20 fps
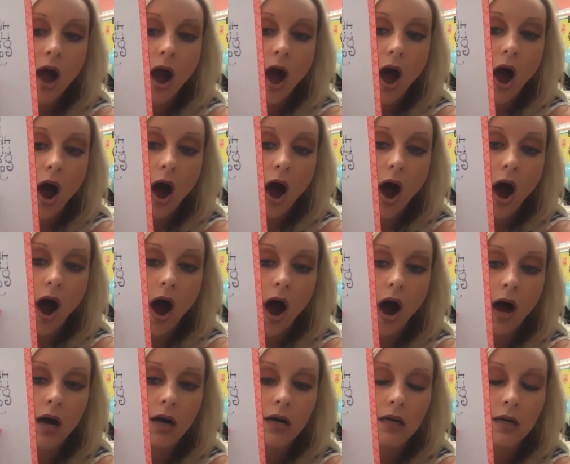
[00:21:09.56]

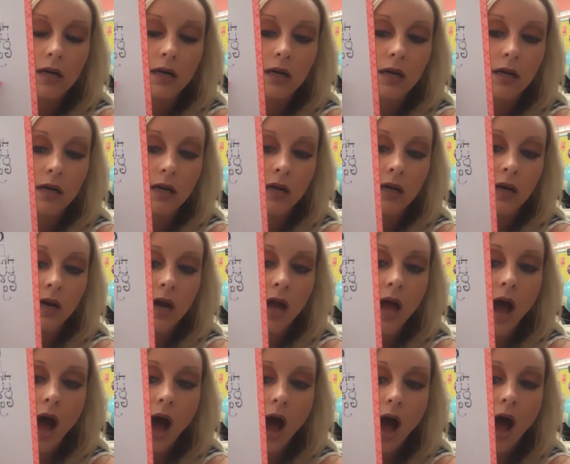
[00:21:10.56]
Og,
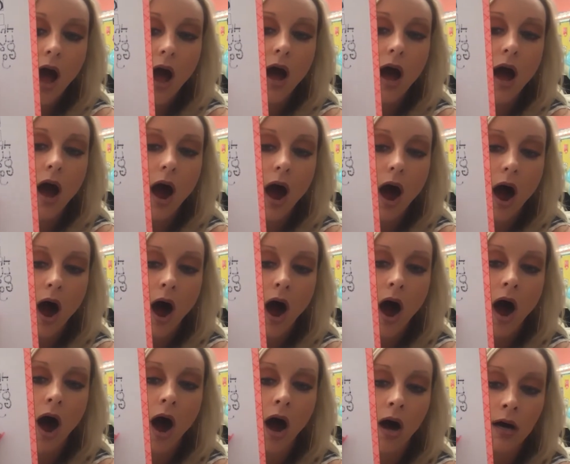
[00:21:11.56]

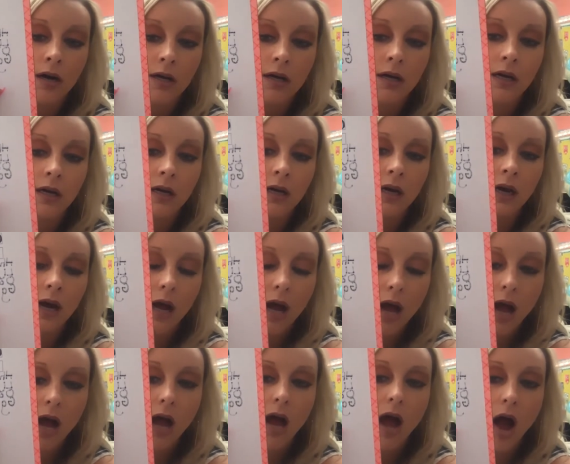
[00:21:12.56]
og,
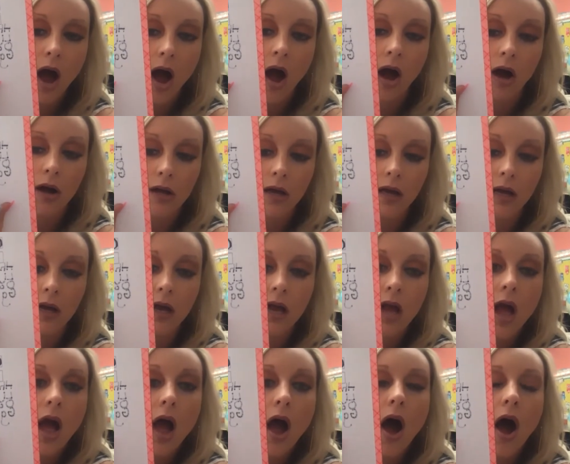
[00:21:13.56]
og,
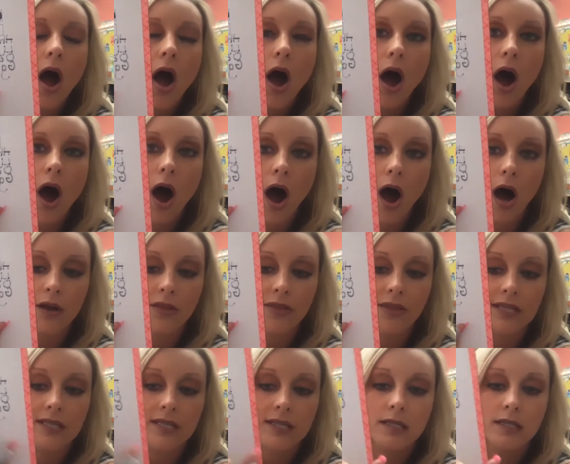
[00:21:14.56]
hog.
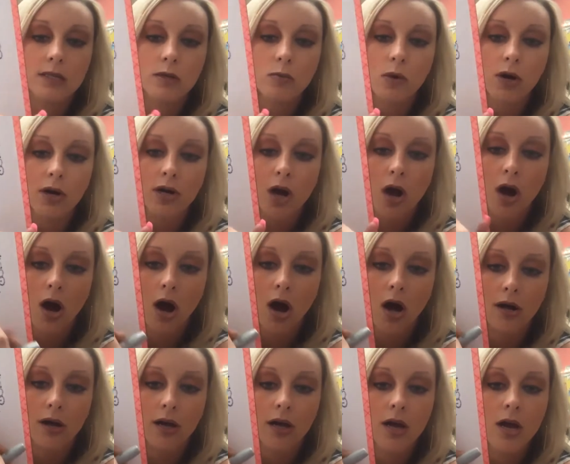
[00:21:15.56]
This is the word
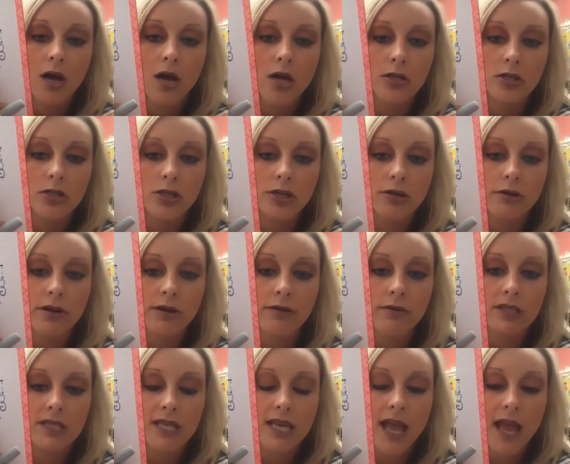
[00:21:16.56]
hog. Do you
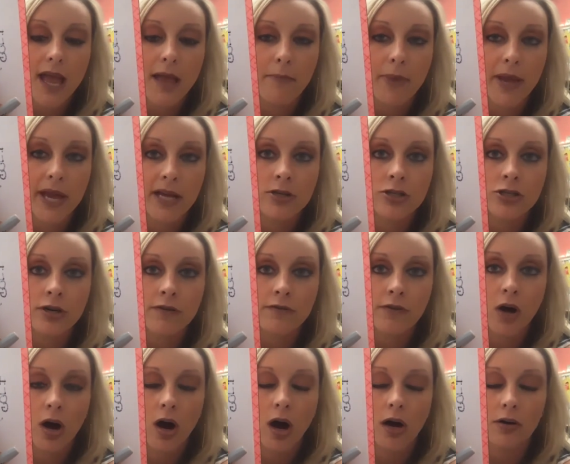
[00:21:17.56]
see a picture of a
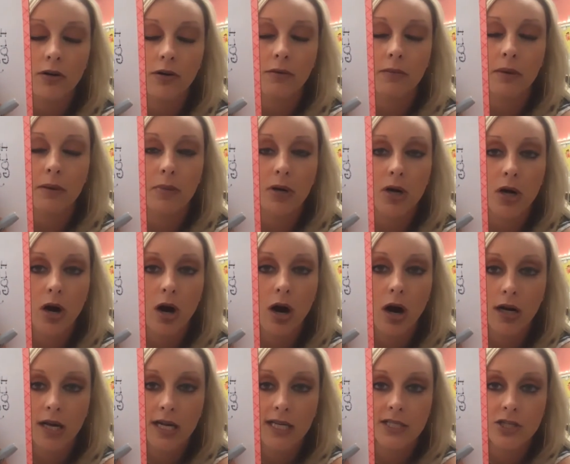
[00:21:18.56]
hog? Remember, a
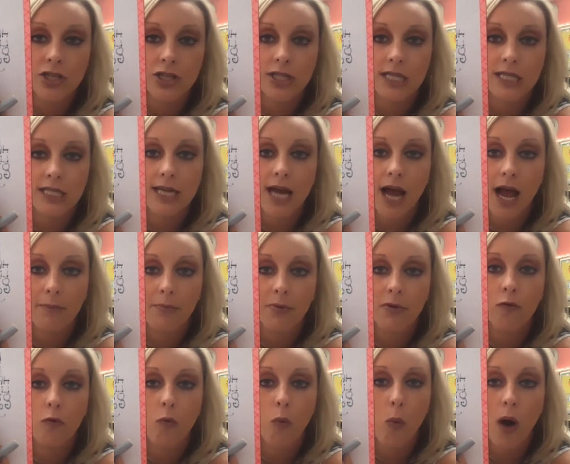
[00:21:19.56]
hog is just a type
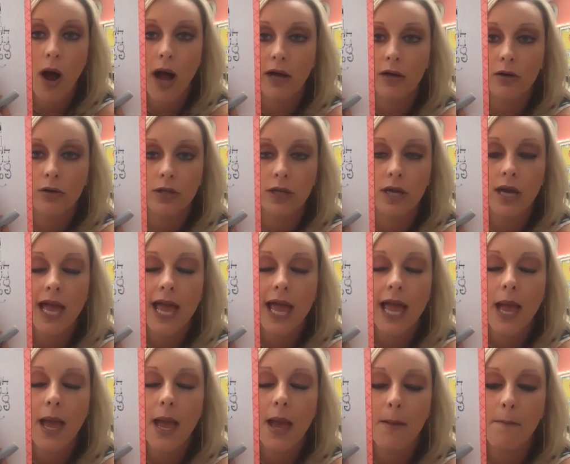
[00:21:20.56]
of wild
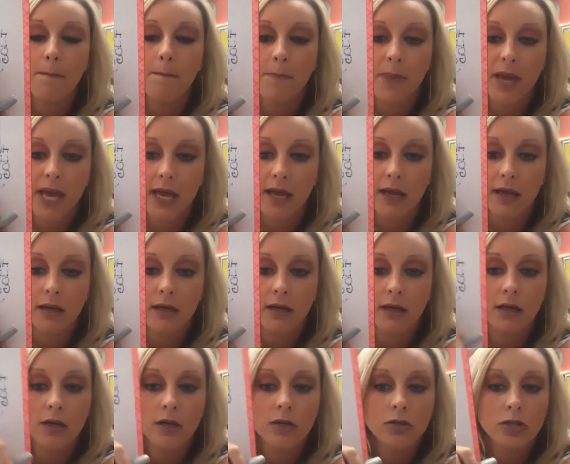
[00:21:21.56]
pig.
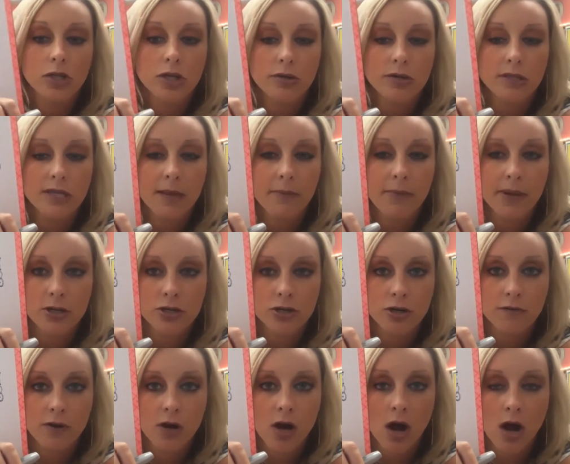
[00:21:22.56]
Do you see a picture
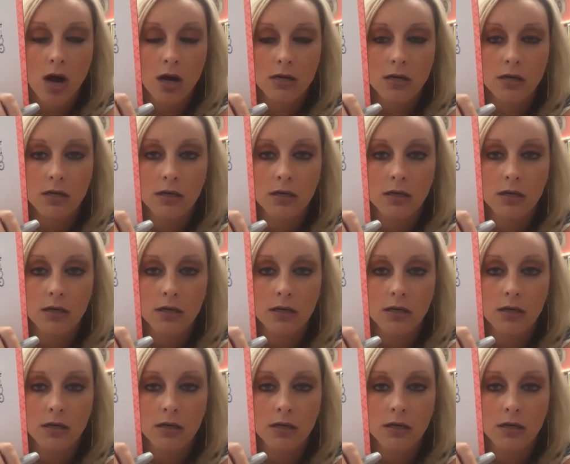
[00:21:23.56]
of a hog?